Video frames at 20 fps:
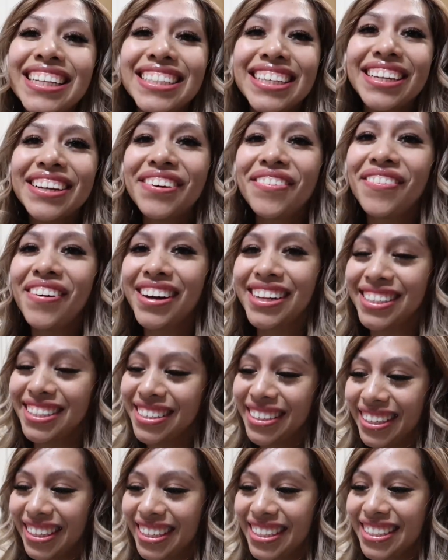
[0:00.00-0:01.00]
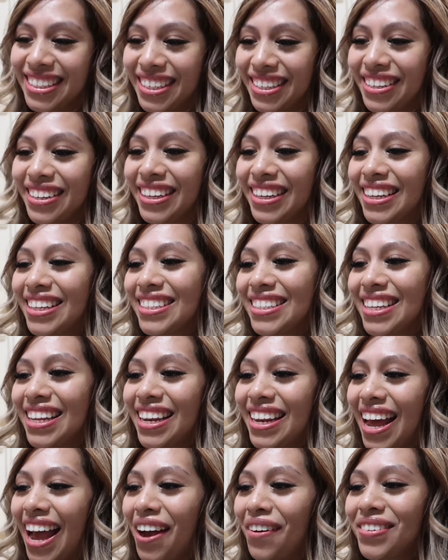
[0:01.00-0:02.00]
I didn't want to continue because
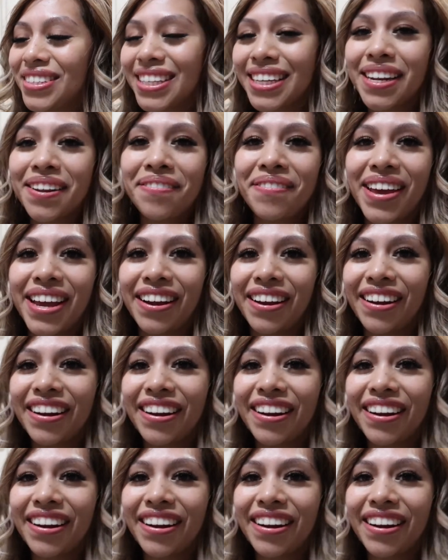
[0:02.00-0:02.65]
then I was gonna make